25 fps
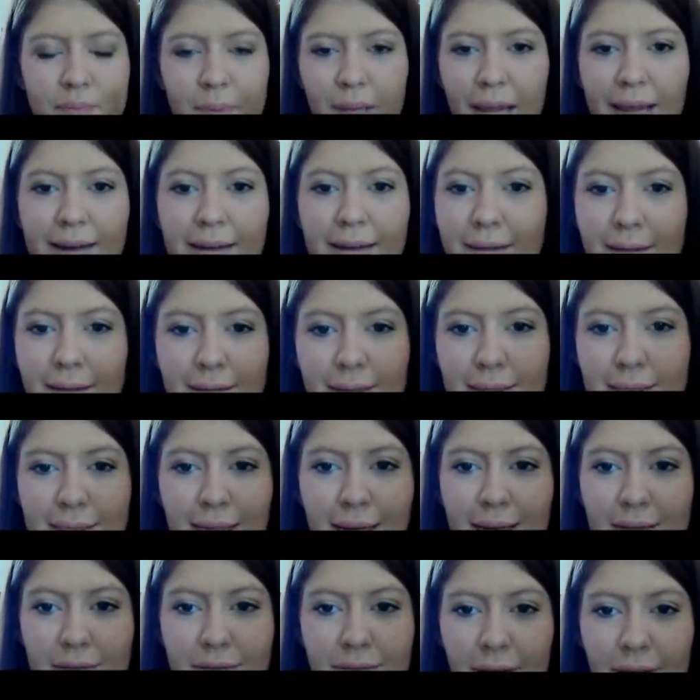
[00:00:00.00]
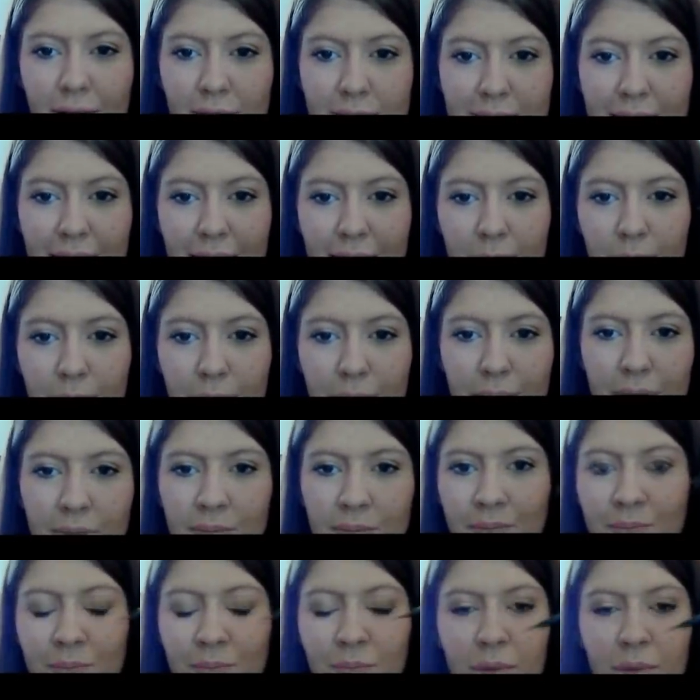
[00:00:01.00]
anything that's not a felt tip,
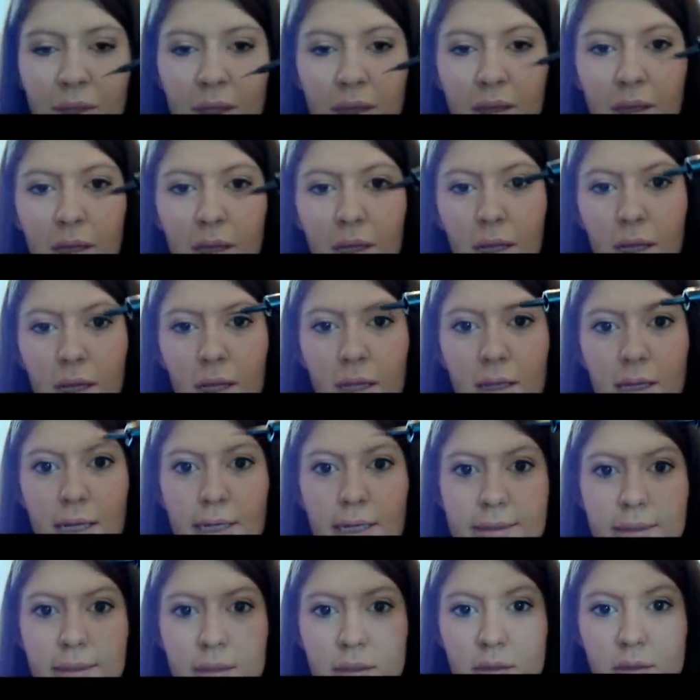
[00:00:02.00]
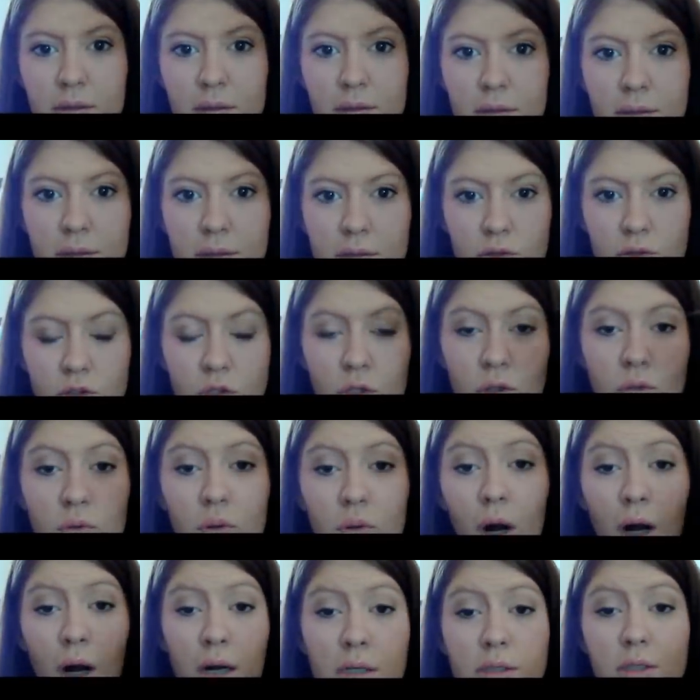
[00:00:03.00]
it's too
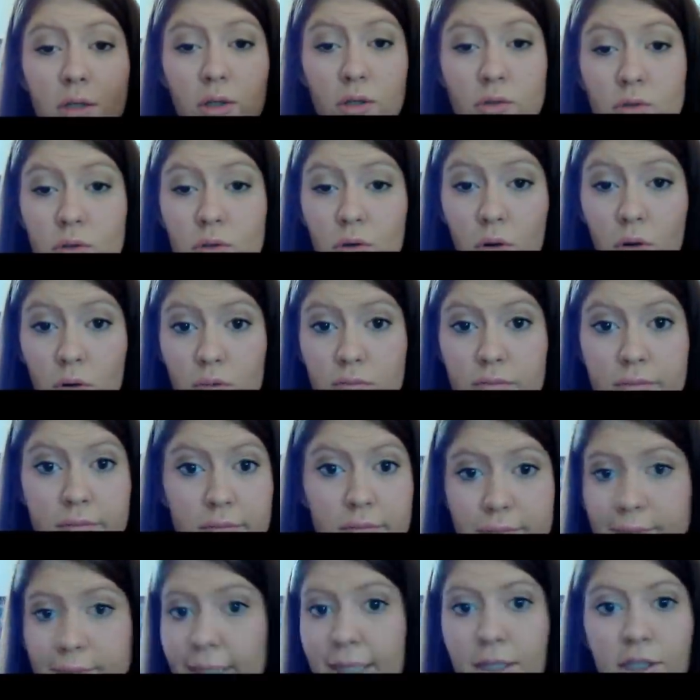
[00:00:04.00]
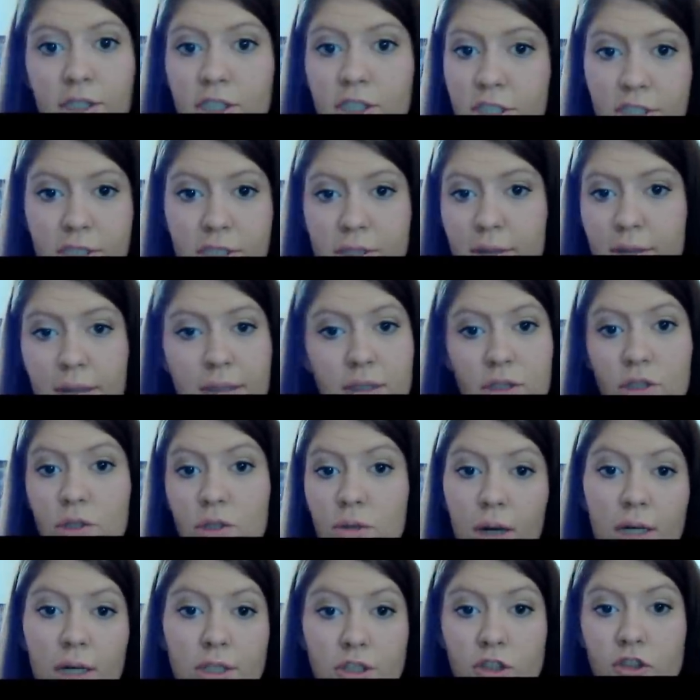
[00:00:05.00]
hard to control. It's
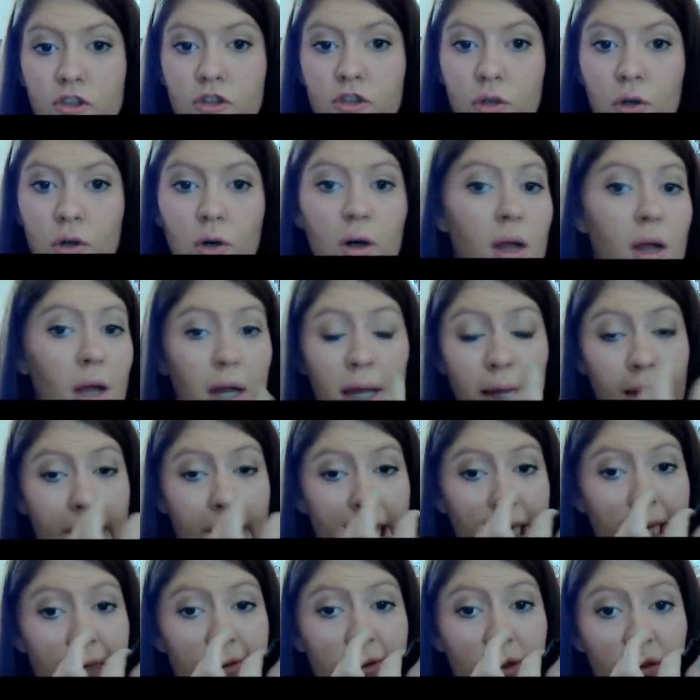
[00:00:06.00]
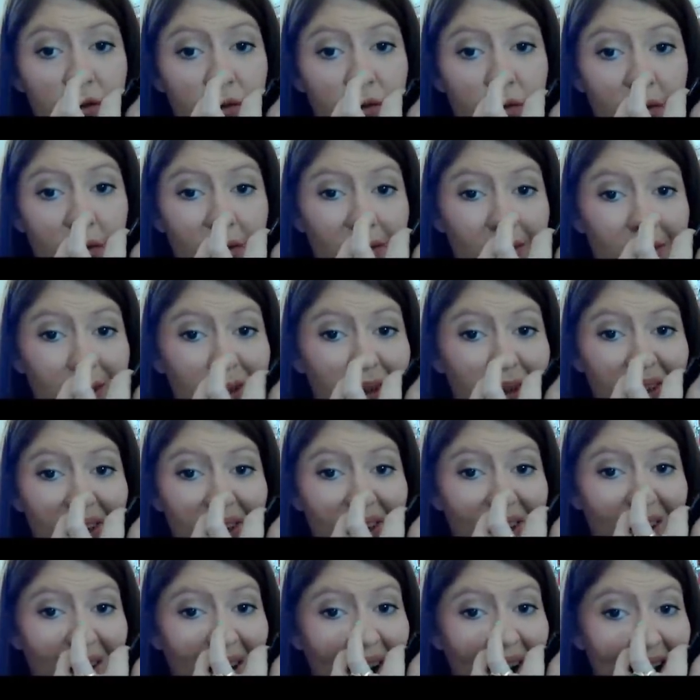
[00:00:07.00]
too hard to control. Even
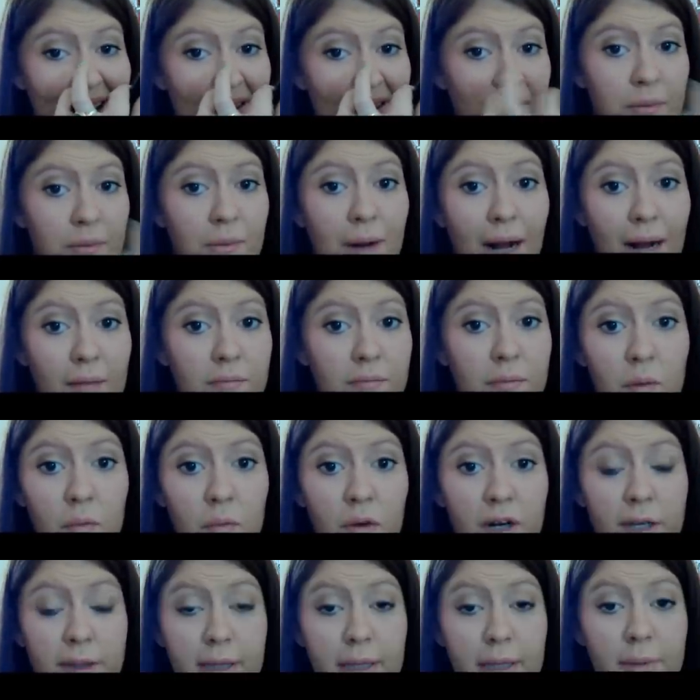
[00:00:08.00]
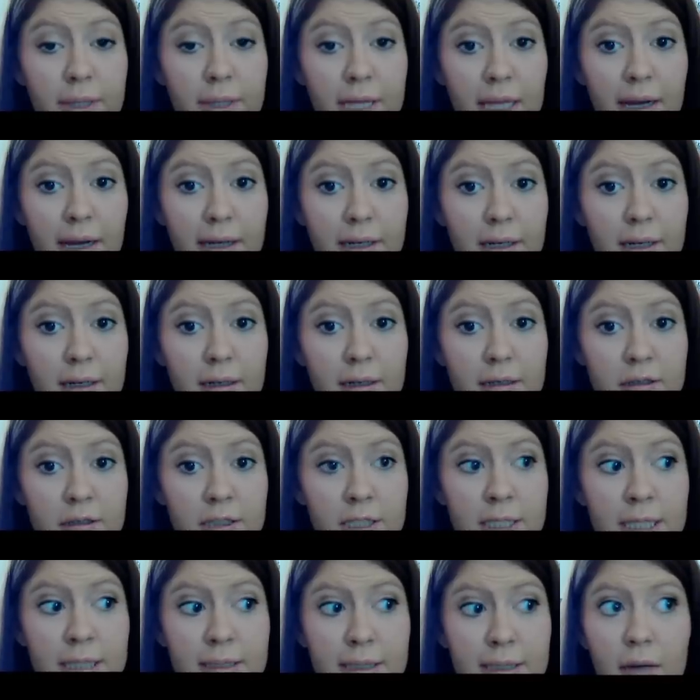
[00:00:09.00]
I've been wearing liquid liner
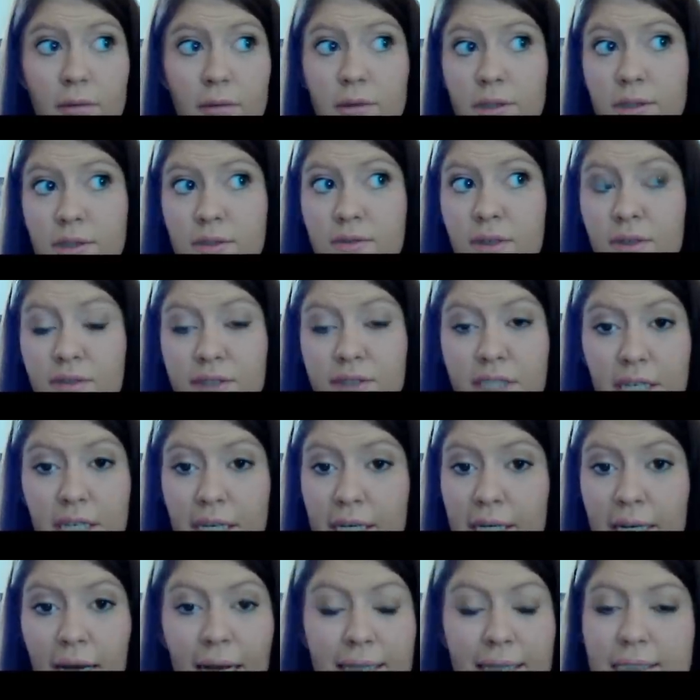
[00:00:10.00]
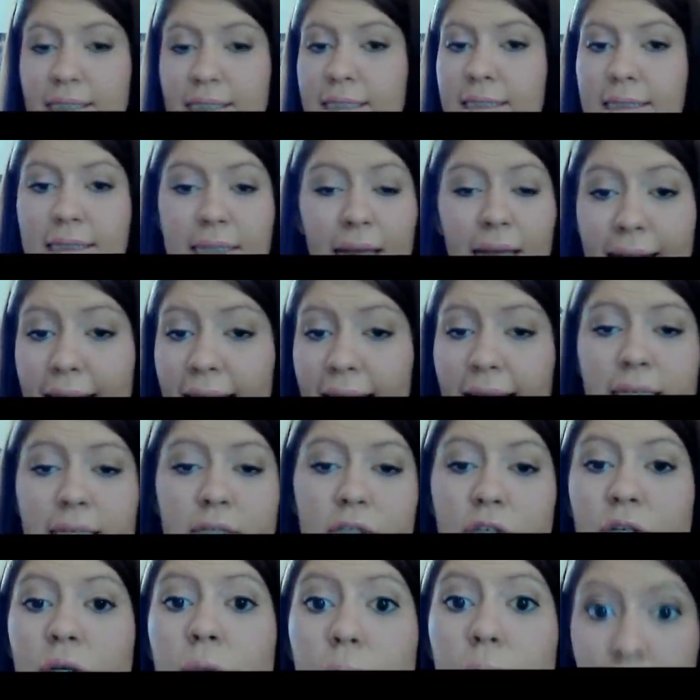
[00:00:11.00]
since I was 15. I
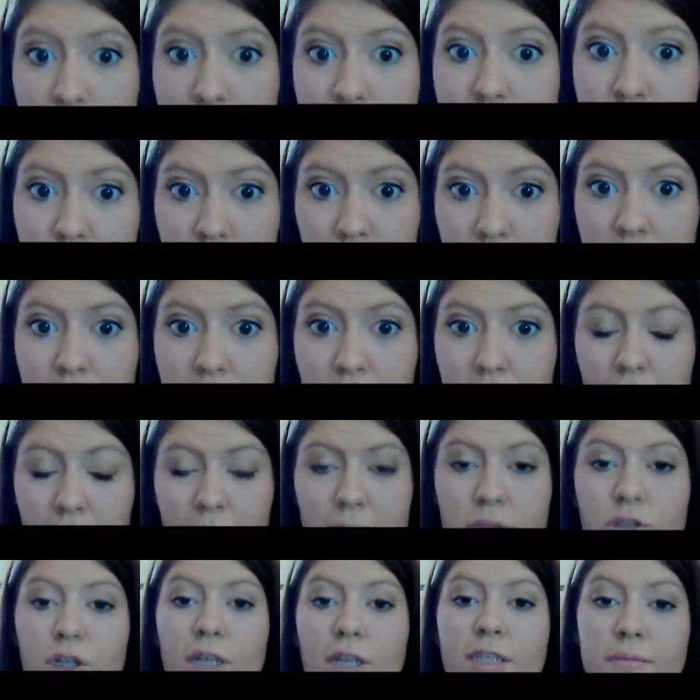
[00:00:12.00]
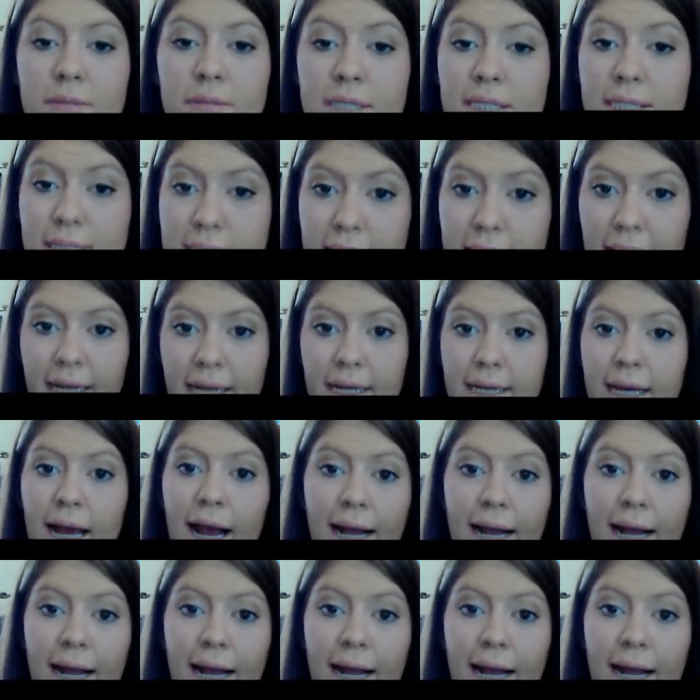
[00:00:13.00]
can't do it. It drives me insane.